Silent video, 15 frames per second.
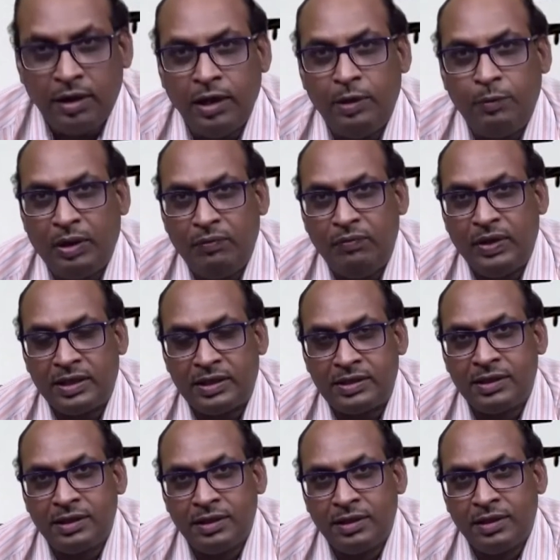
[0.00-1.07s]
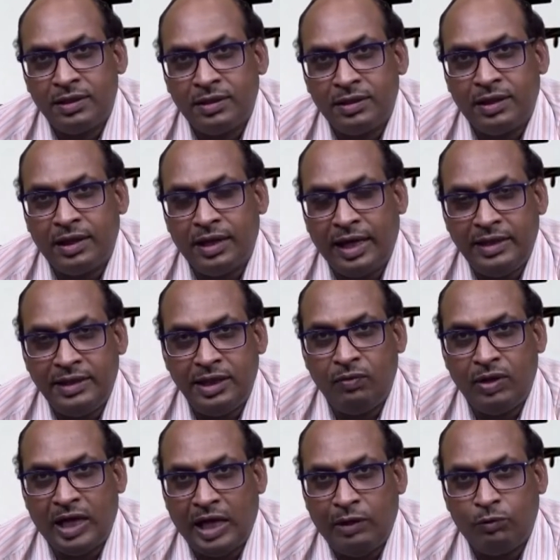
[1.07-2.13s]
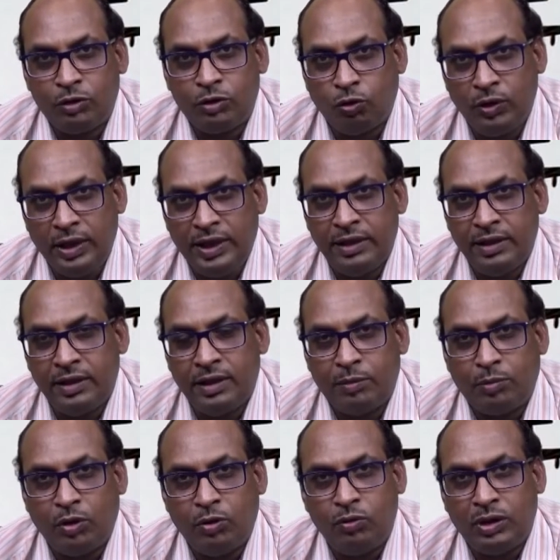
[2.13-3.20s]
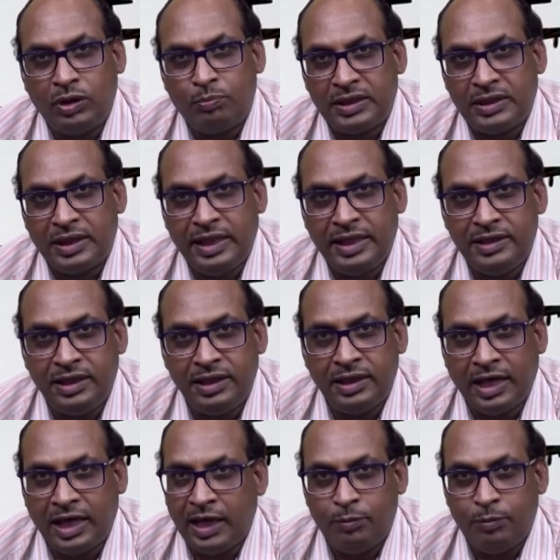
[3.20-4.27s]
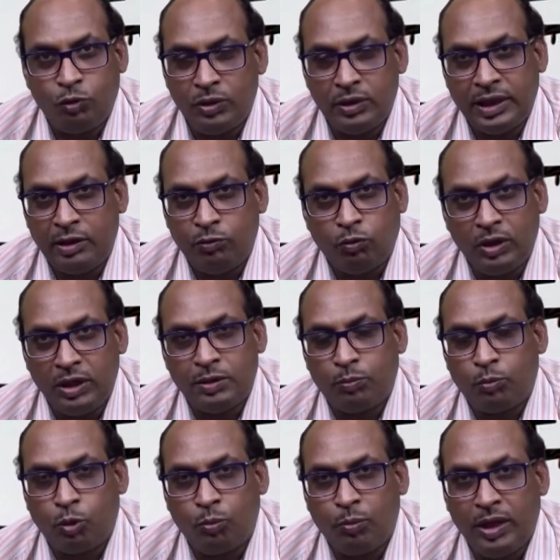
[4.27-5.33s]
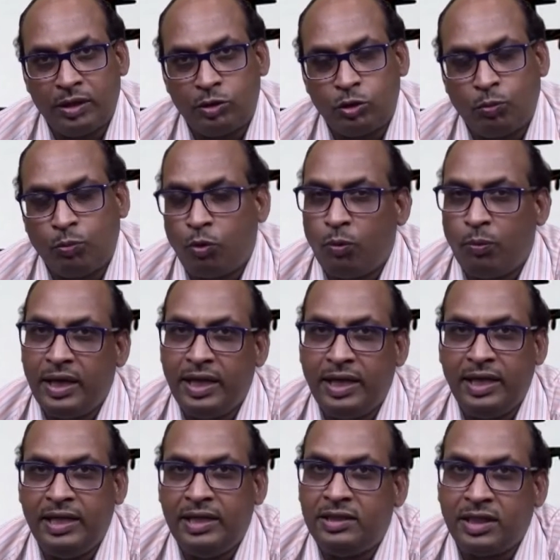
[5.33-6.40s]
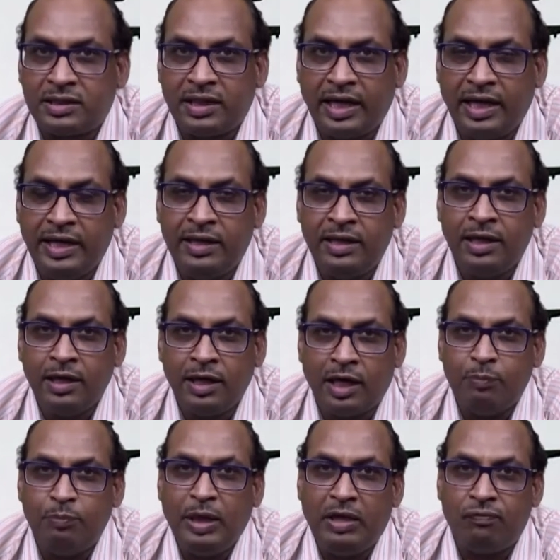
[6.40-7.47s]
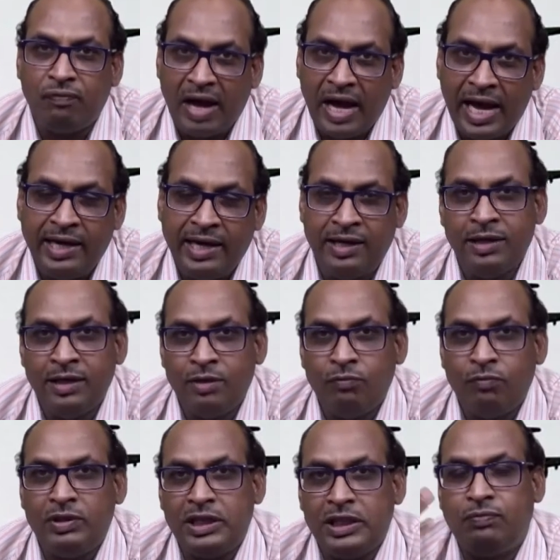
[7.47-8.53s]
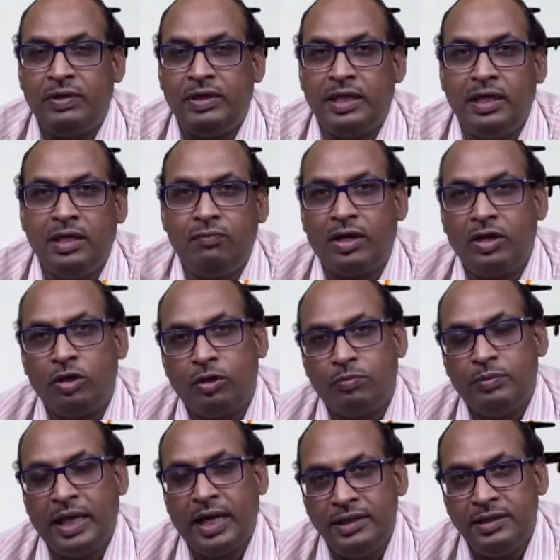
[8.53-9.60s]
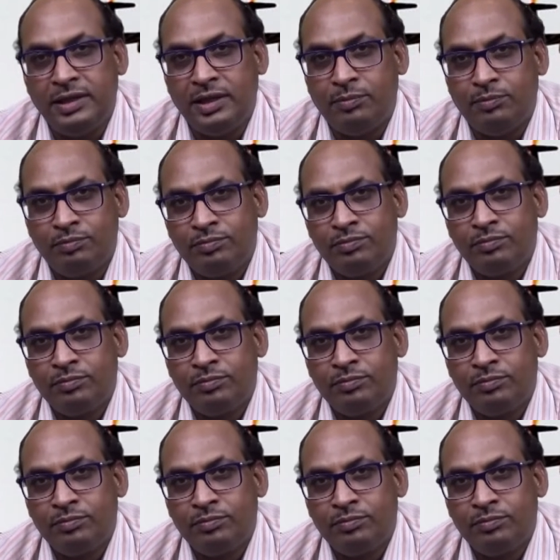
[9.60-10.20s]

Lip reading: In previous engine, when I was showing about the piston engine, I have told that what is the propeller. So propeller is just like a big fan which is fitted in front of the engine.